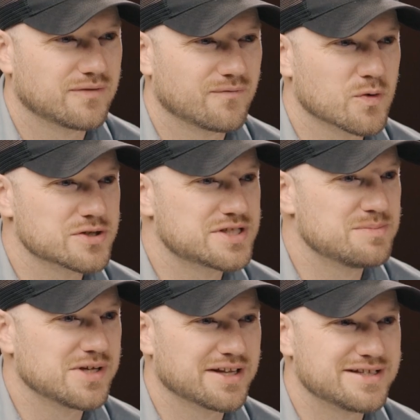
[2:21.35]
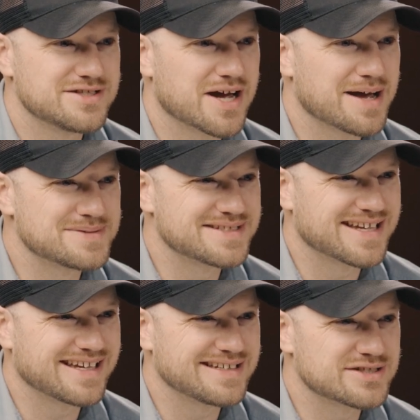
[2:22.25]
Forced to be on the job
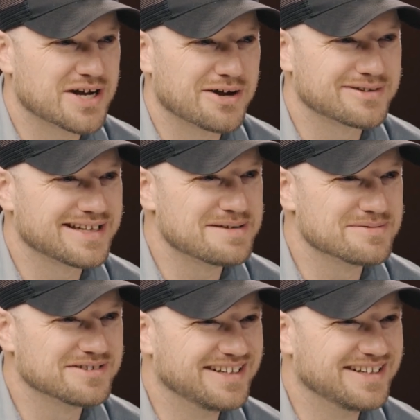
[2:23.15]
site, child labor.